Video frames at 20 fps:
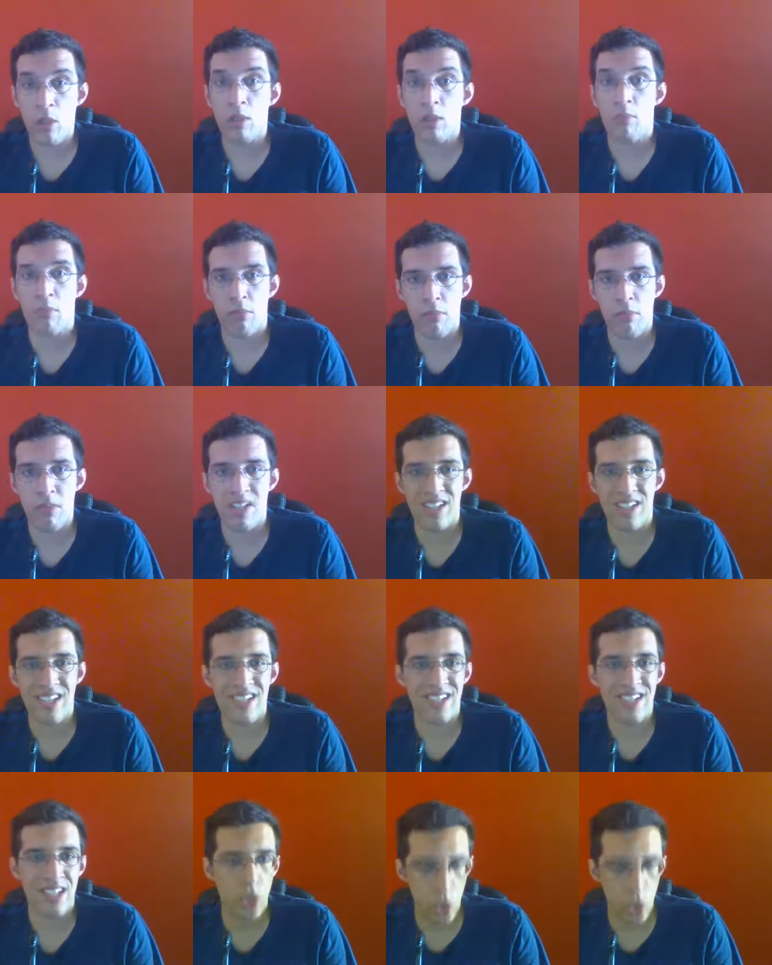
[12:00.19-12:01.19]
with
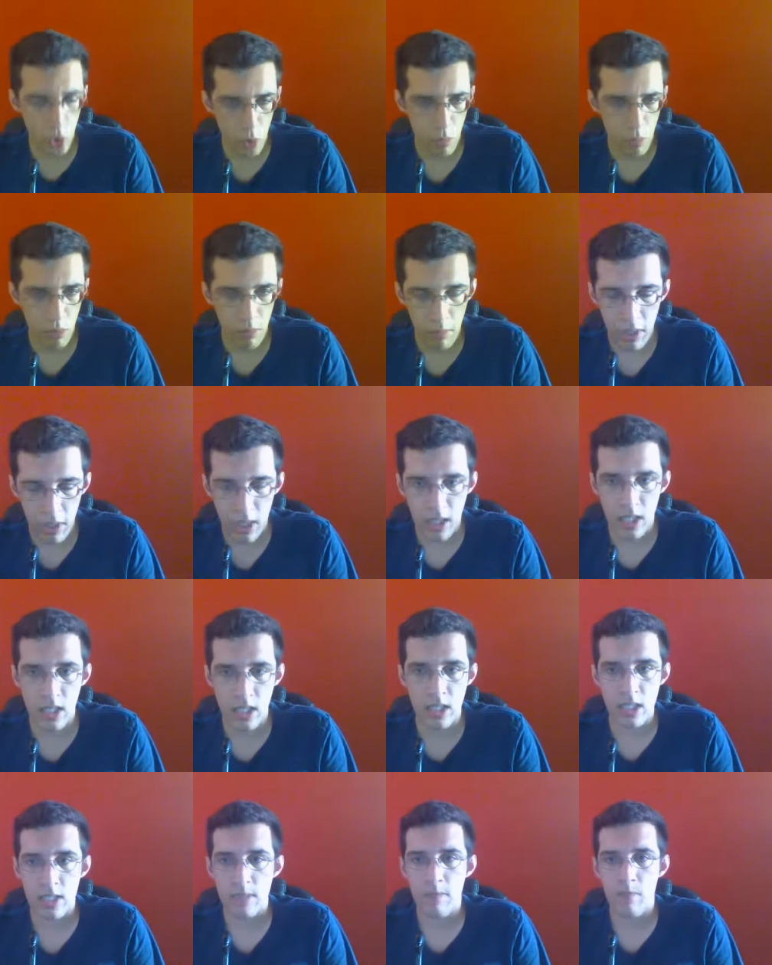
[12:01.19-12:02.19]
Prometheus and to
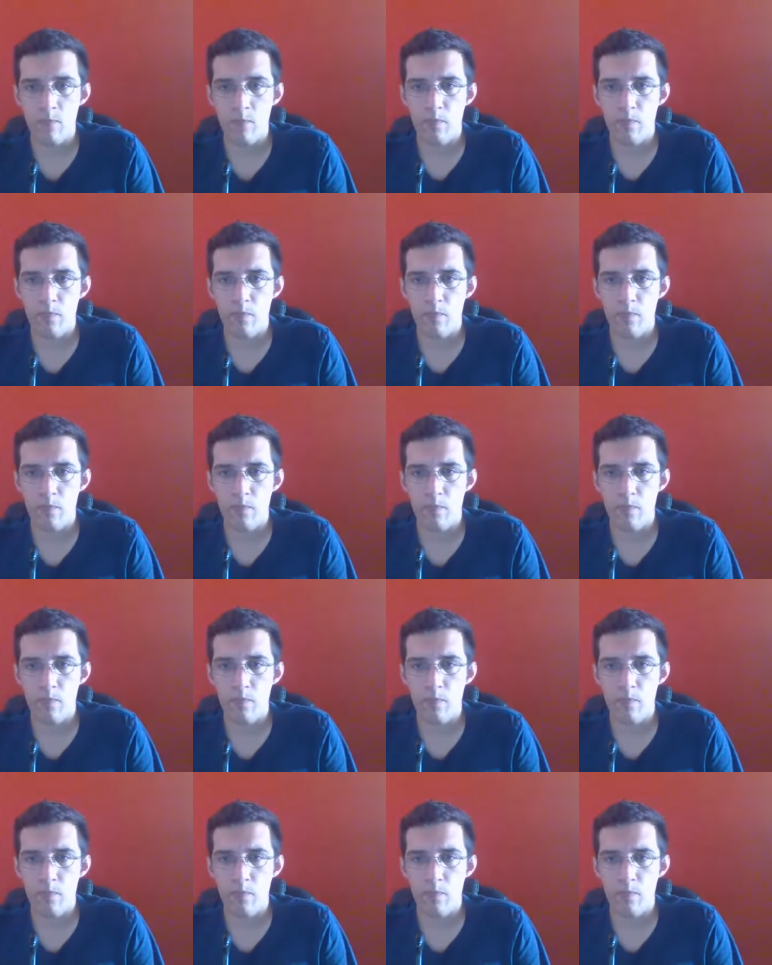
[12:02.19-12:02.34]
Prometheus.